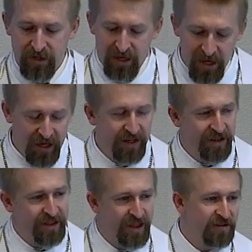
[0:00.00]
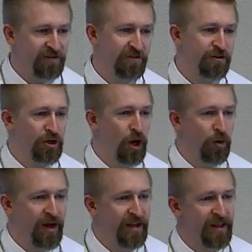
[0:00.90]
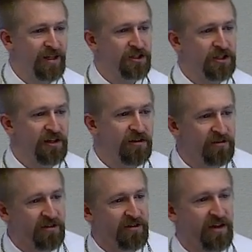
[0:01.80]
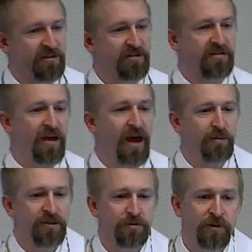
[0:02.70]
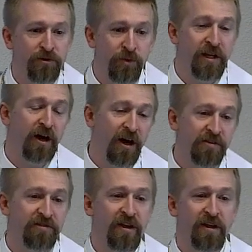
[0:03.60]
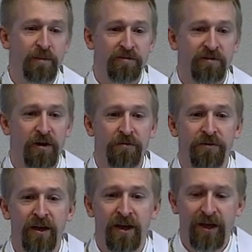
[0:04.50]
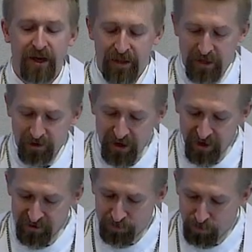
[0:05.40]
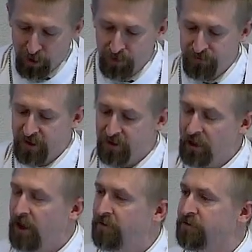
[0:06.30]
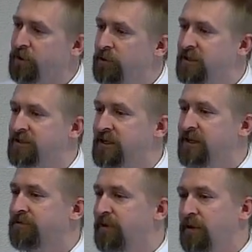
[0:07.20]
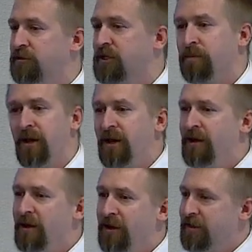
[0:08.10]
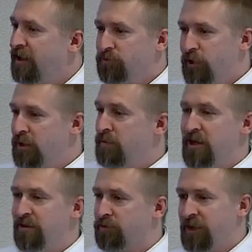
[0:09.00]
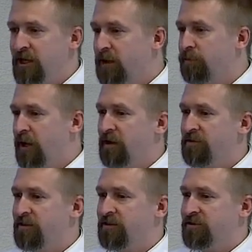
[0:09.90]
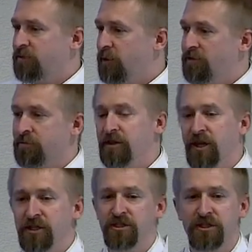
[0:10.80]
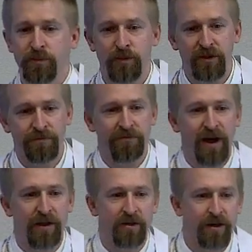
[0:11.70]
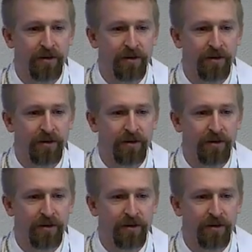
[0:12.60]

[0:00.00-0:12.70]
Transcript: In this knowing that Jesus has established between us and himself, there is perfect love, unity, and fellowship. That's what he means when he compares it to his relationship with the Father.